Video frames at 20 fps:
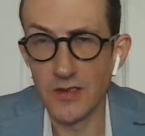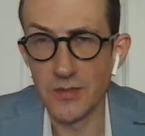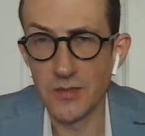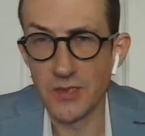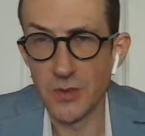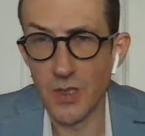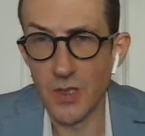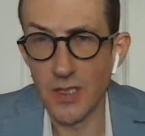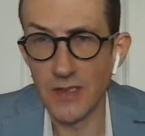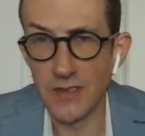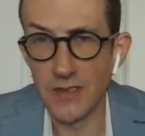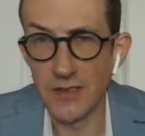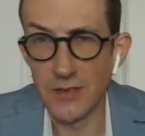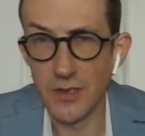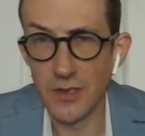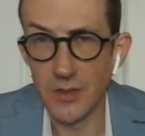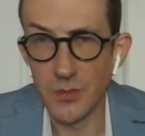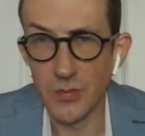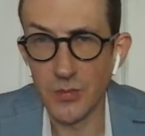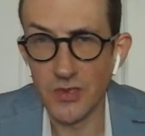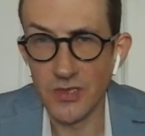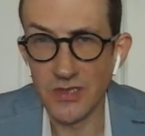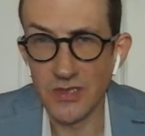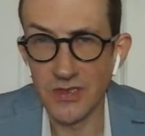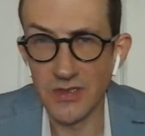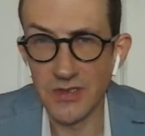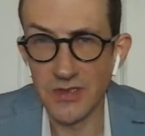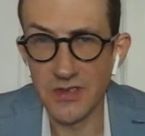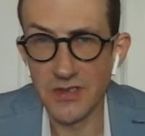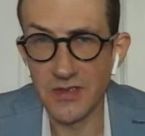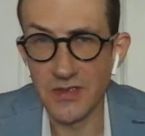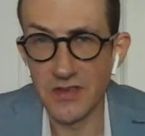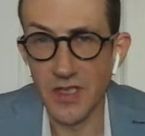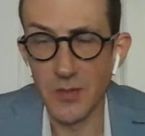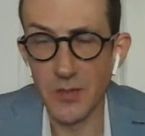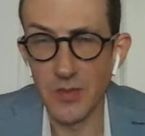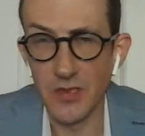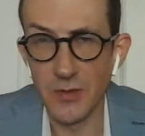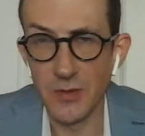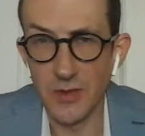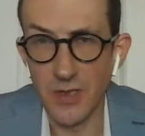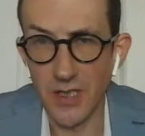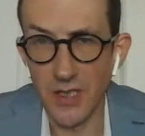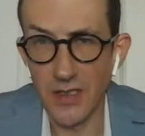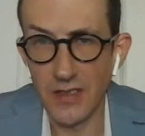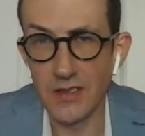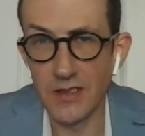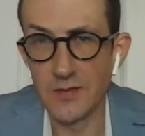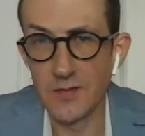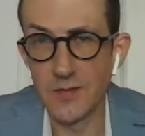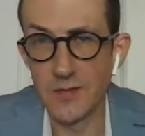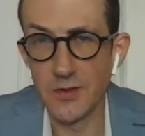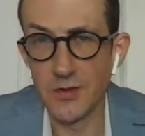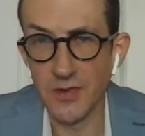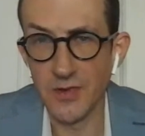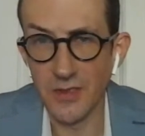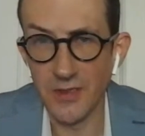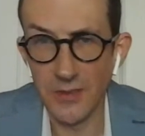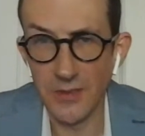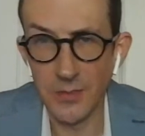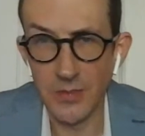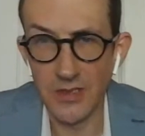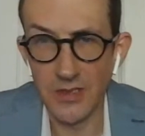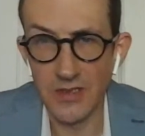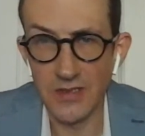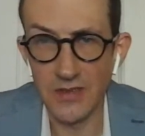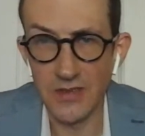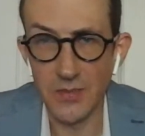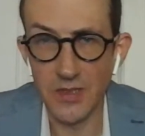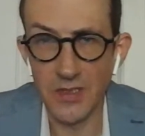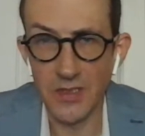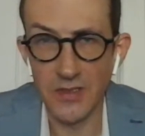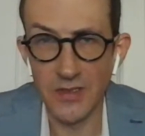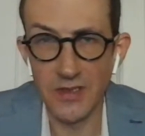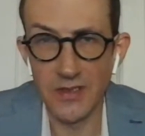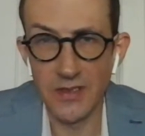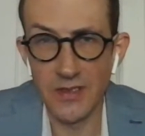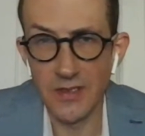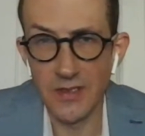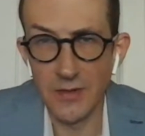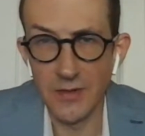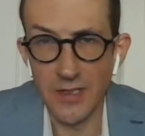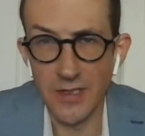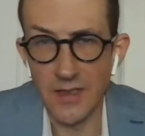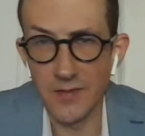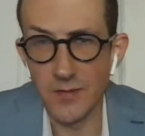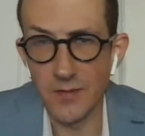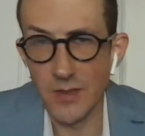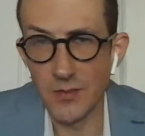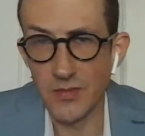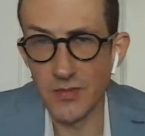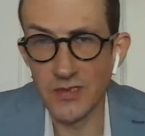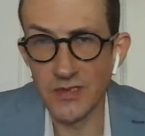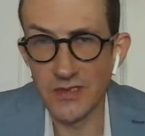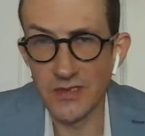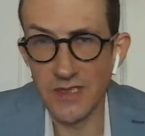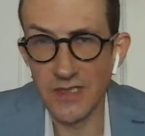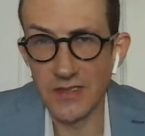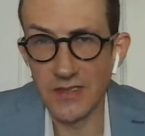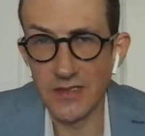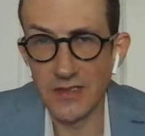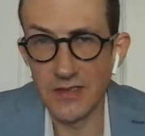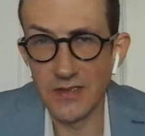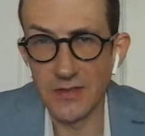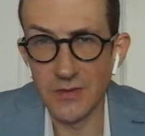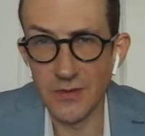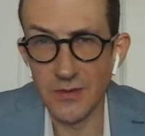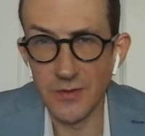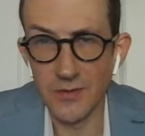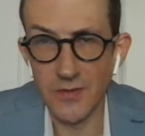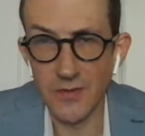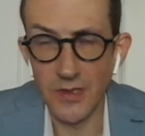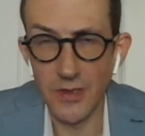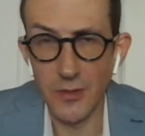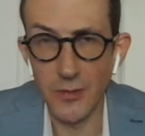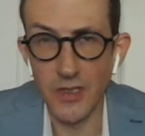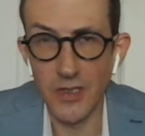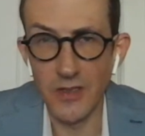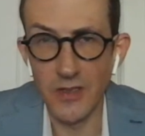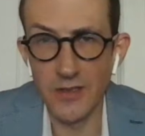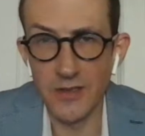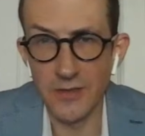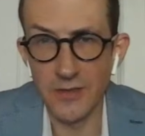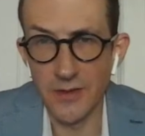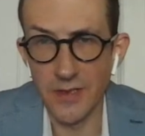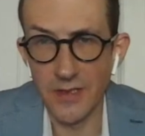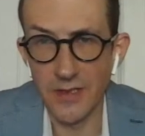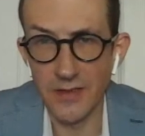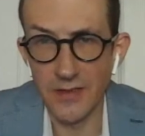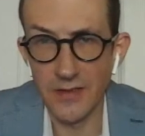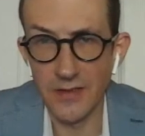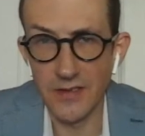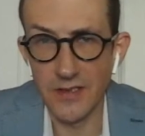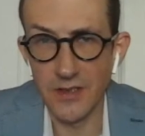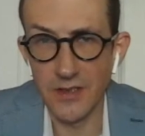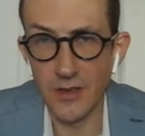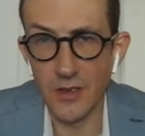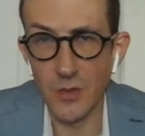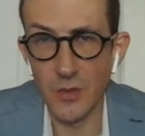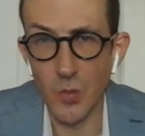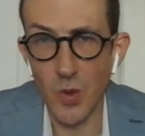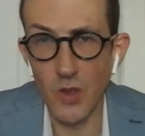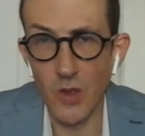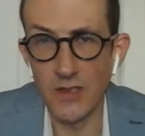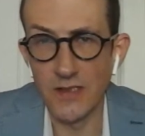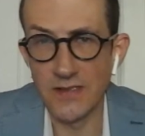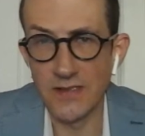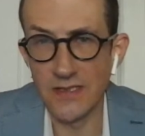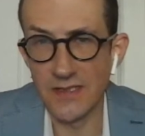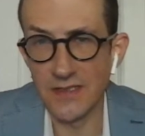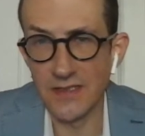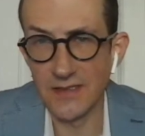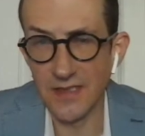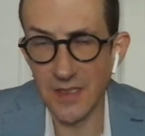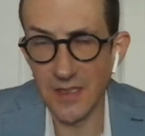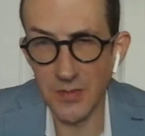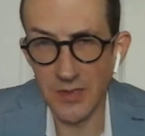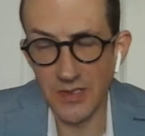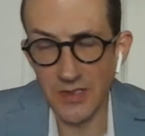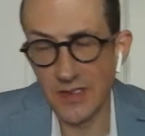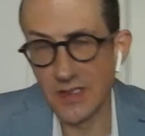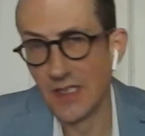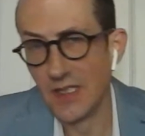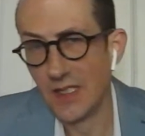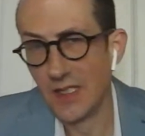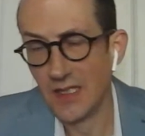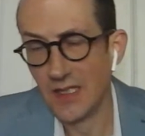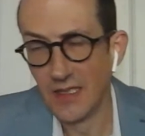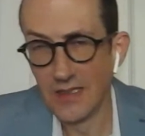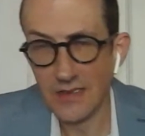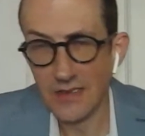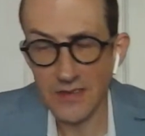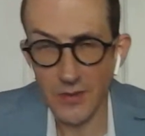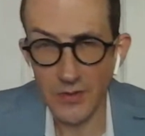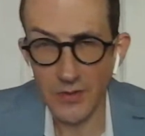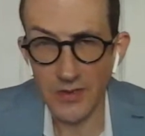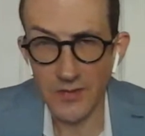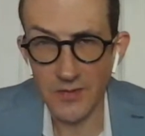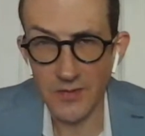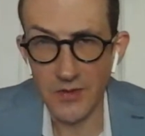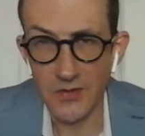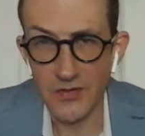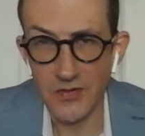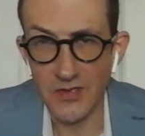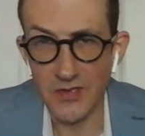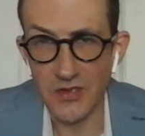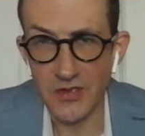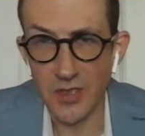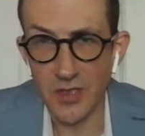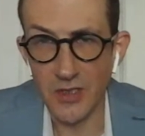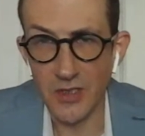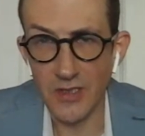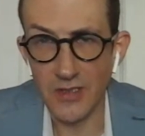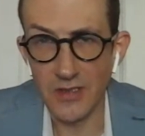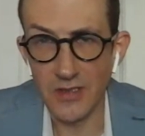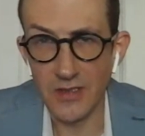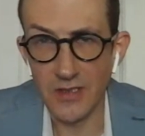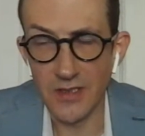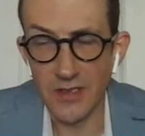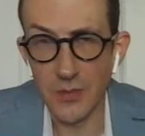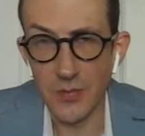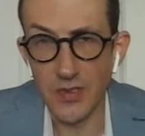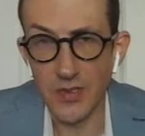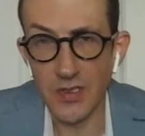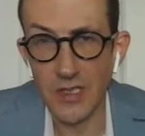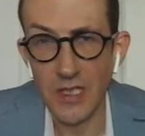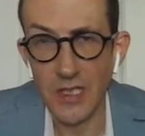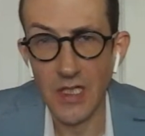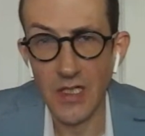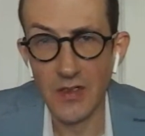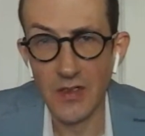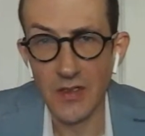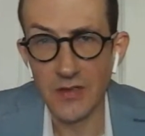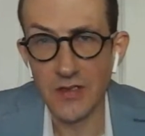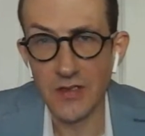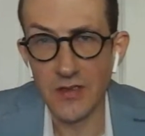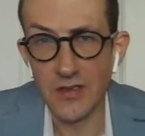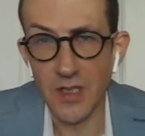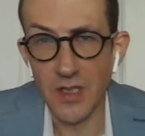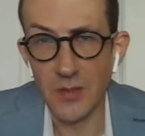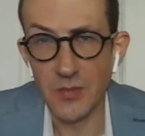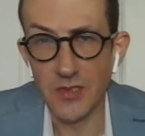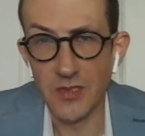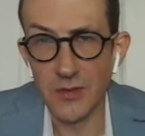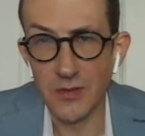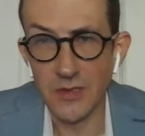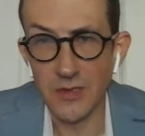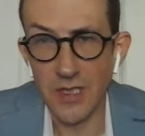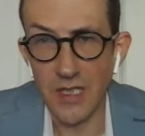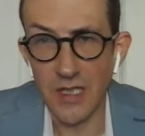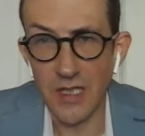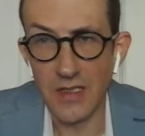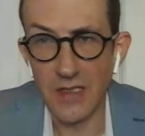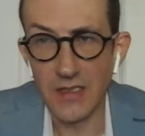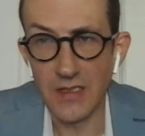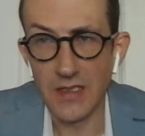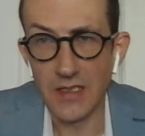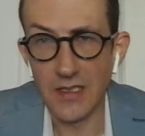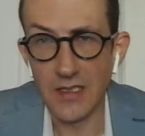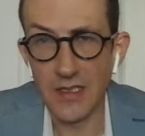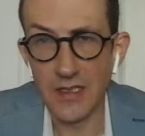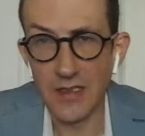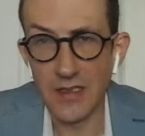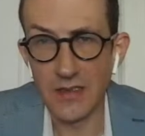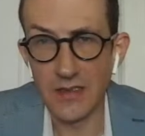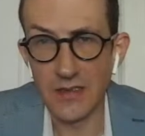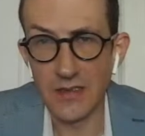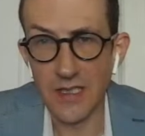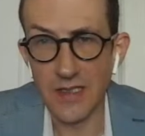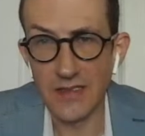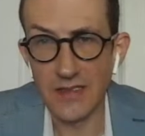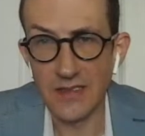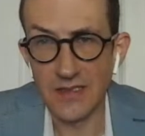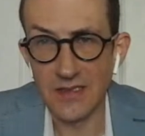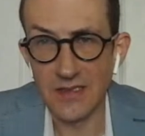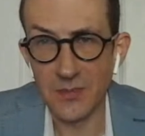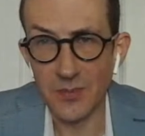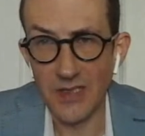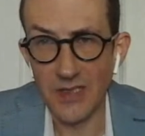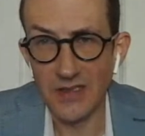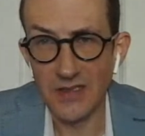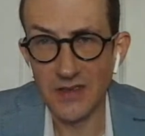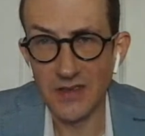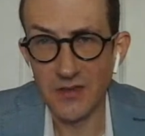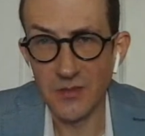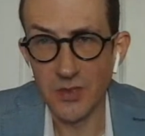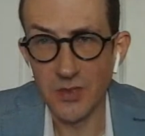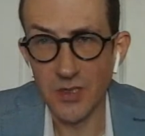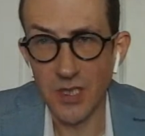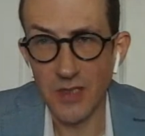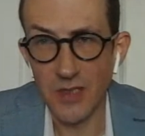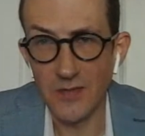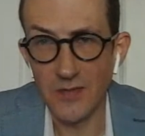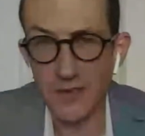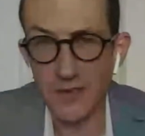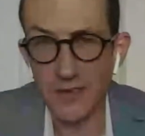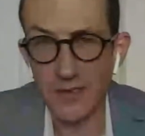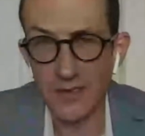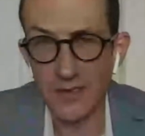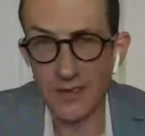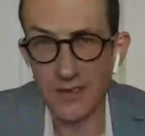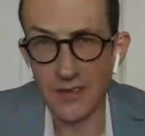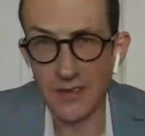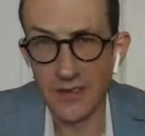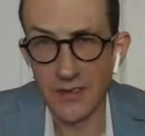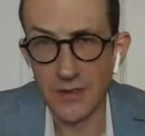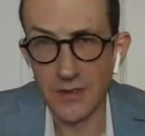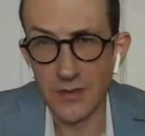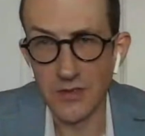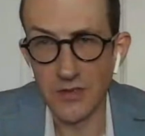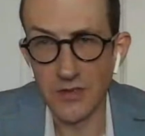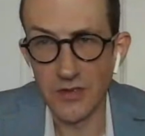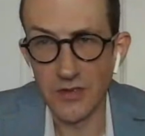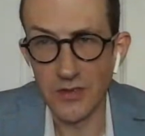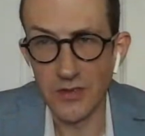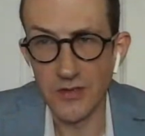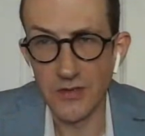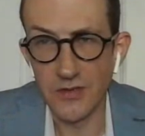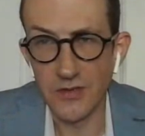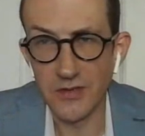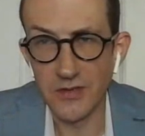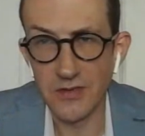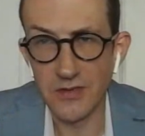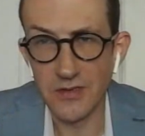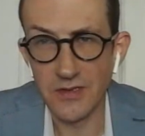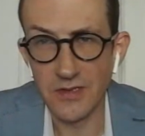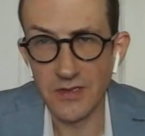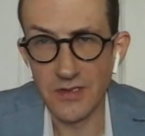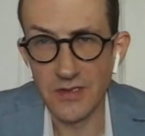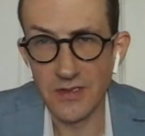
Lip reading: RWI in Europe, which is W&I, confusingly, because apparently they don't have representations, or very rarely do they. So they call it warranty and indemnity. So confusing jargon there. But W&I, less expensive, but often, insurers